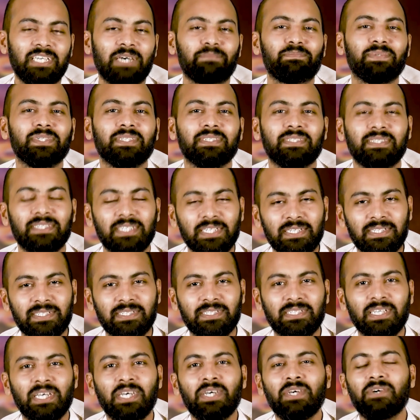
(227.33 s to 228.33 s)
chapter
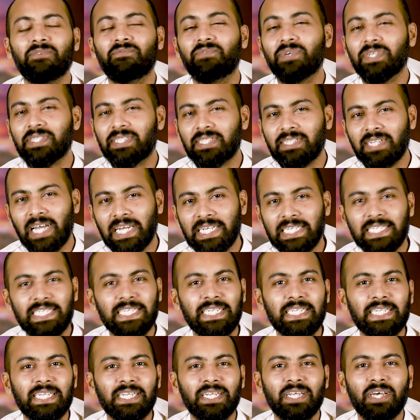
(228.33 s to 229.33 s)
6, verse
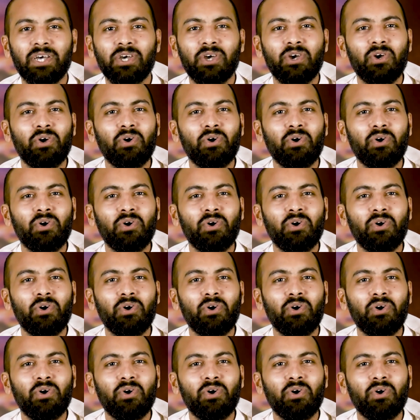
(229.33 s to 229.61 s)
19,